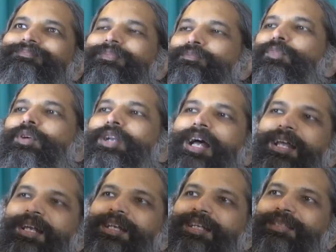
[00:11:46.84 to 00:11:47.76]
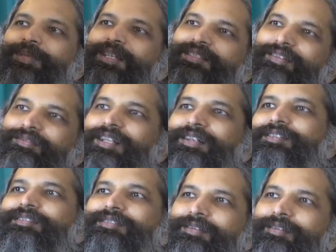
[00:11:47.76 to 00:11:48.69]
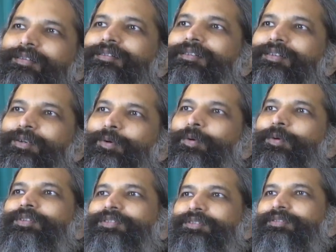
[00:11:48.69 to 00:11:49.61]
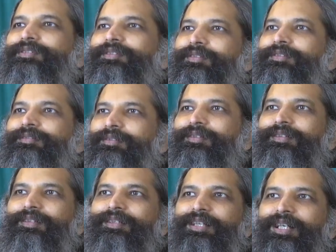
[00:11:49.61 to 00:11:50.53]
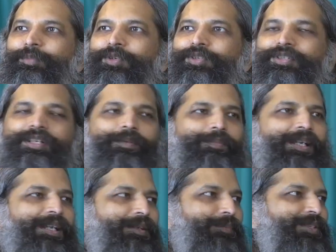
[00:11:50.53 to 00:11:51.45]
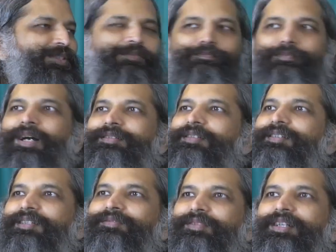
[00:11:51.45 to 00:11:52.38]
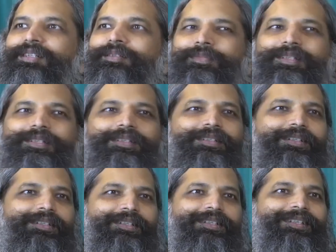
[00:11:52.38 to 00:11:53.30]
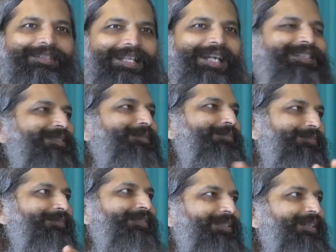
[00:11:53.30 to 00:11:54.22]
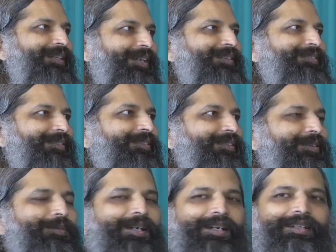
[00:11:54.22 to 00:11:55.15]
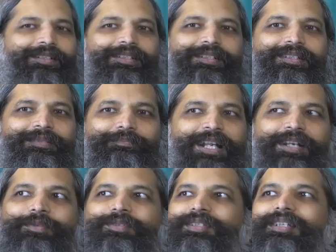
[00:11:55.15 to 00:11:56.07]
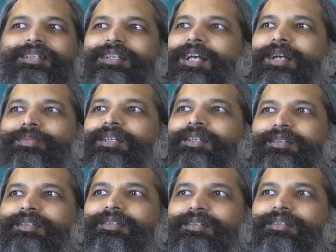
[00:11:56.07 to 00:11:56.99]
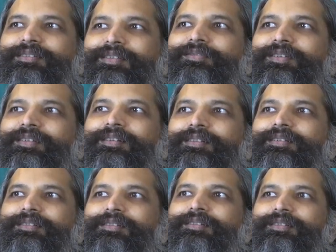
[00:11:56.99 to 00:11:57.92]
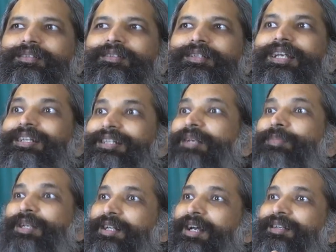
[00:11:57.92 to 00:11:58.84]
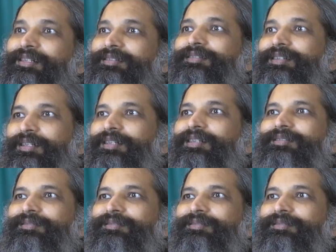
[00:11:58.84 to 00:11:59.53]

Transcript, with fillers: more highly expressive than just a coarse uh, emotional play which passes as freedom. That's the, the correction required. But I don't see that happening. It's difficult. It can be done easily.